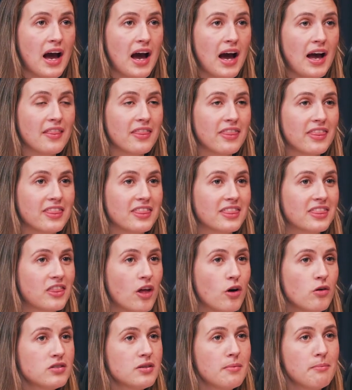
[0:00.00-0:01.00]
And
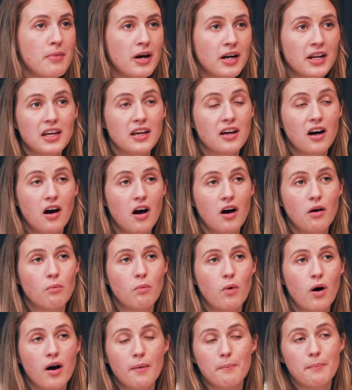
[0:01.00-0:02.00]
those are money can't
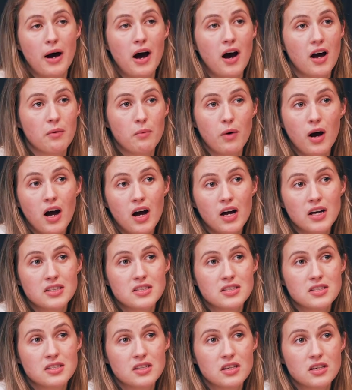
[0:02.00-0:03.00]
buy
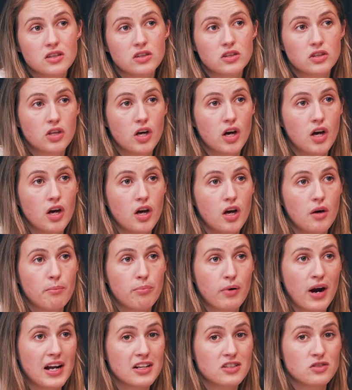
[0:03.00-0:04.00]
words that
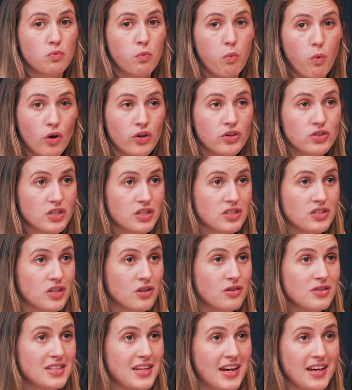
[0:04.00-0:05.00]
brands want
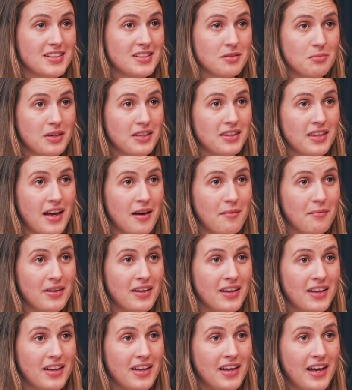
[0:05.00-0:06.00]
associated with them.
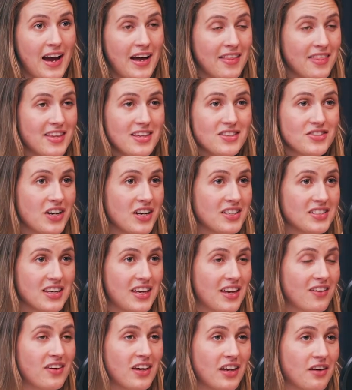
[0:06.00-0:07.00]
And these guys are
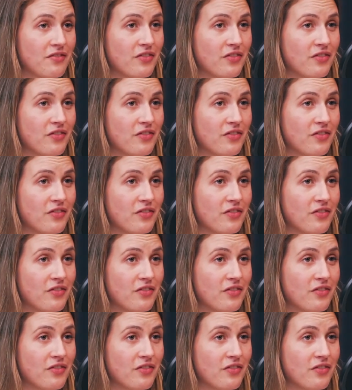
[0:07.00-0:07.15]
giving it